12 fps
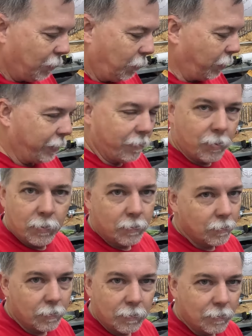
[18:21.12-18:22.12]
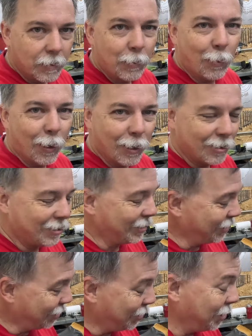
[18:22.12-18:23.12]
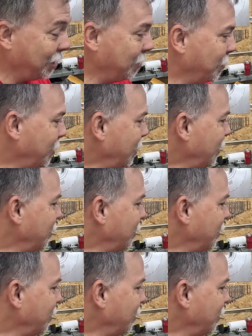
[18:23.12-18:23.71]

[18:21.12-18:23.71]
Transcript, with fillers: Whatever. It works and it's cheap.